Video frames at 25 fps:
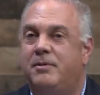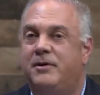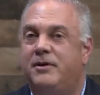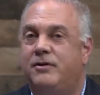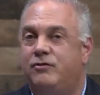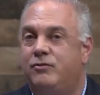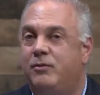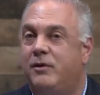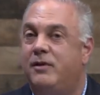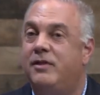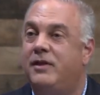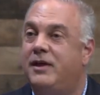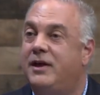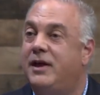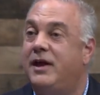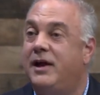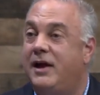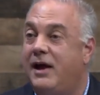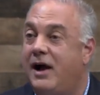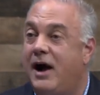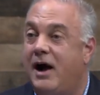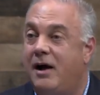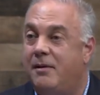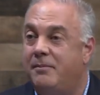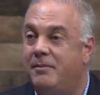But there's one thing in
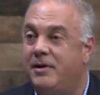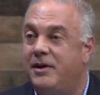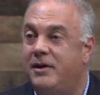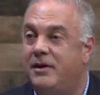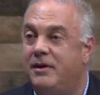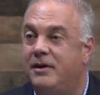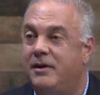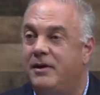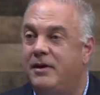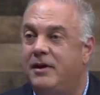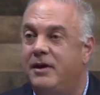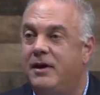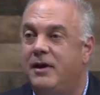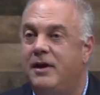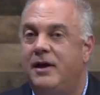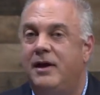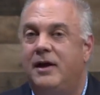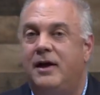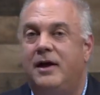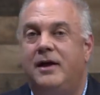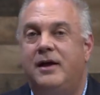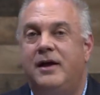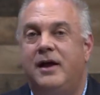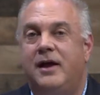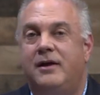common,
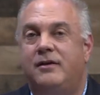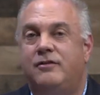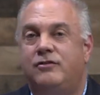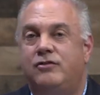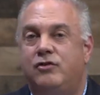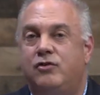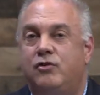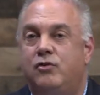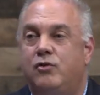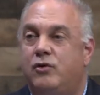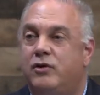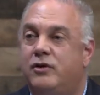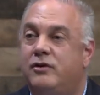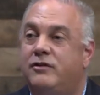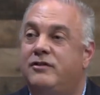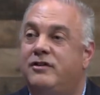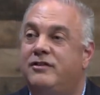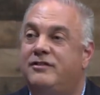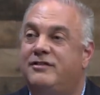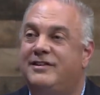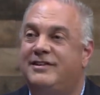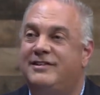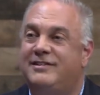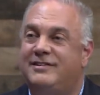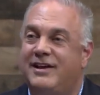and that is in order to
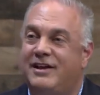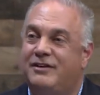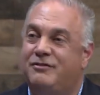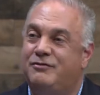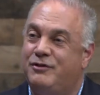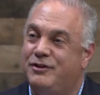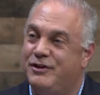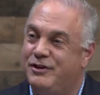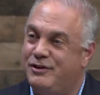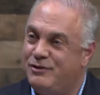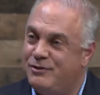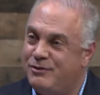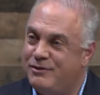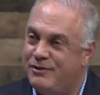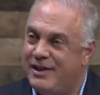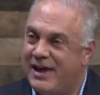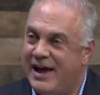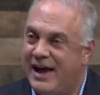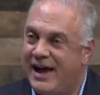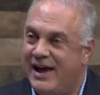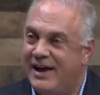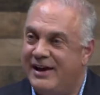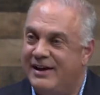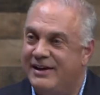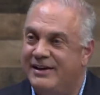successfully do
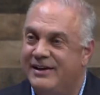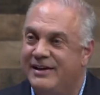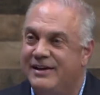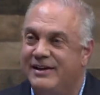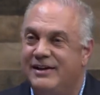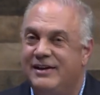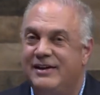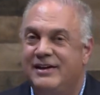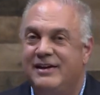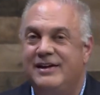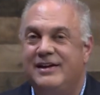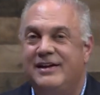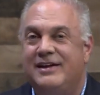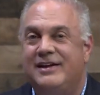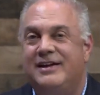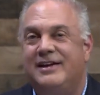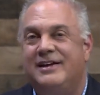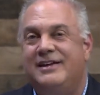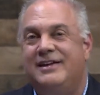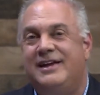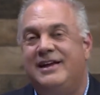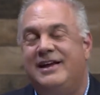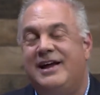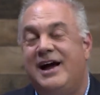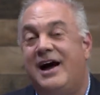that,
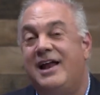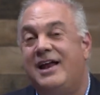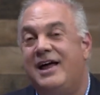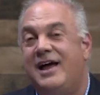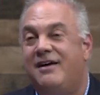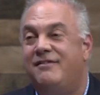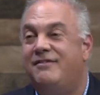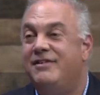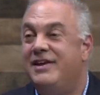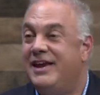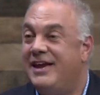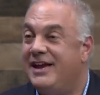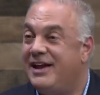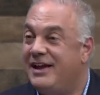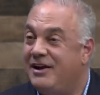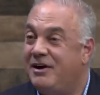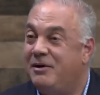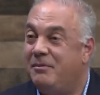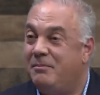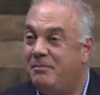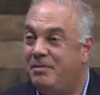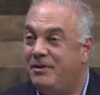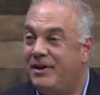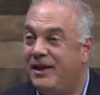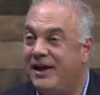you got to have an
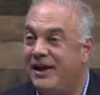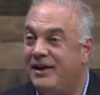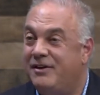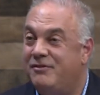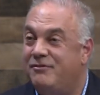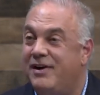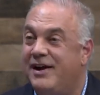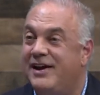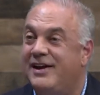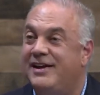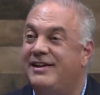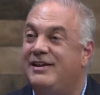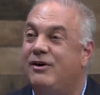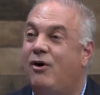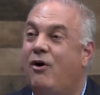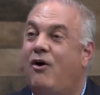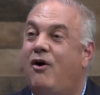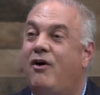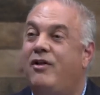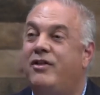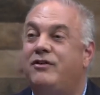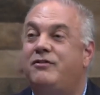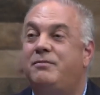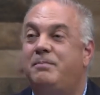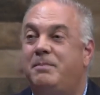income plan, right? All
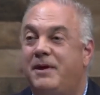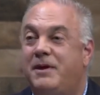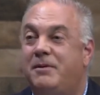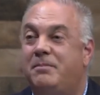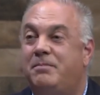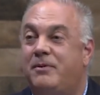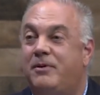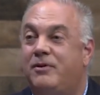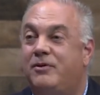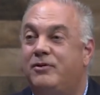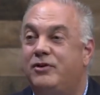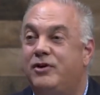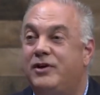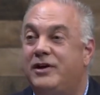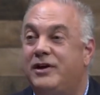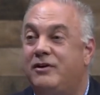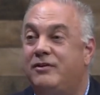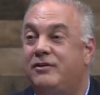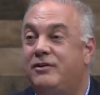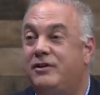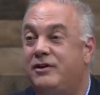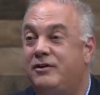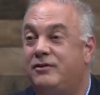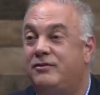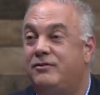these people, you hear
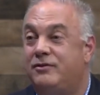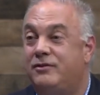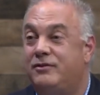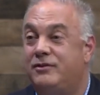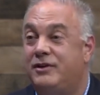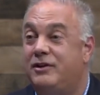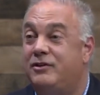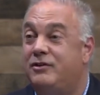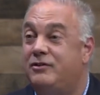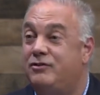their